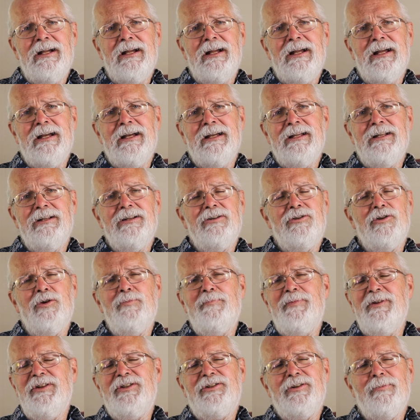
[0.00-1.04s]
And
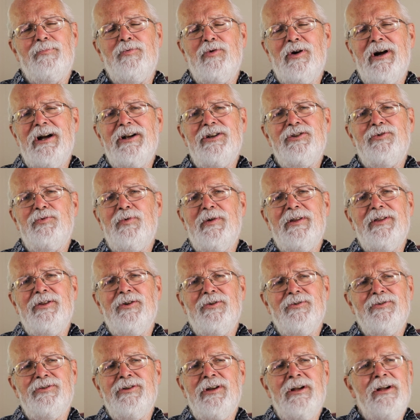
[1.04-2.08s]
don't be surprised when
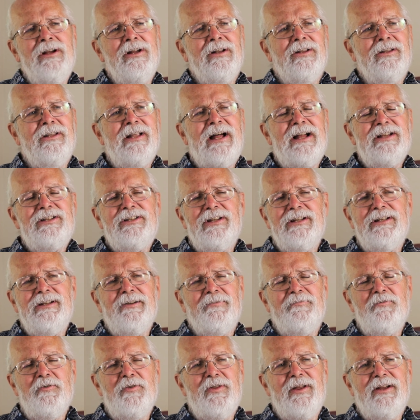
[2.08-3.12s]
there's lots of
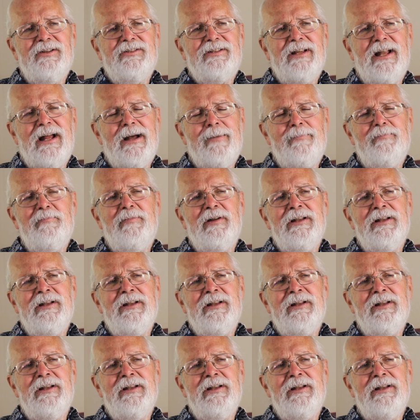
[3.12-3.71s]
different things that happen.